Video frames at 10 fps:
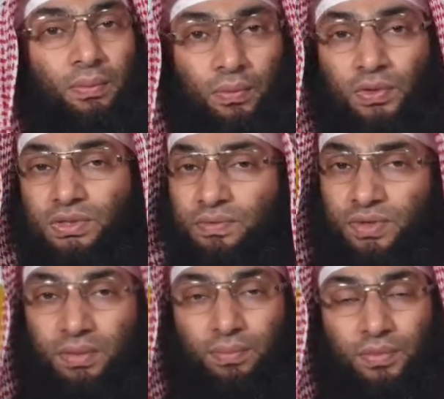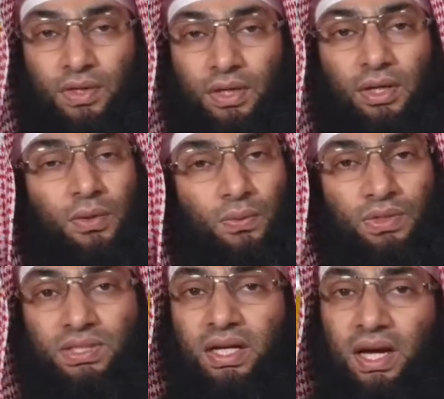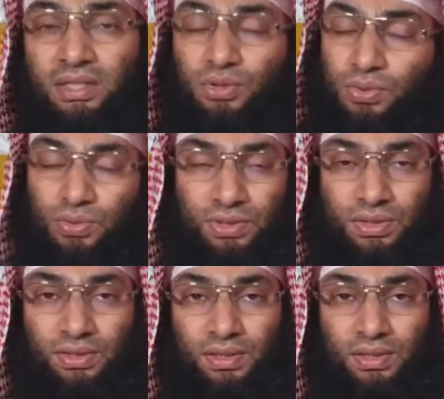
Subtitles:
most of them will stay as Jews.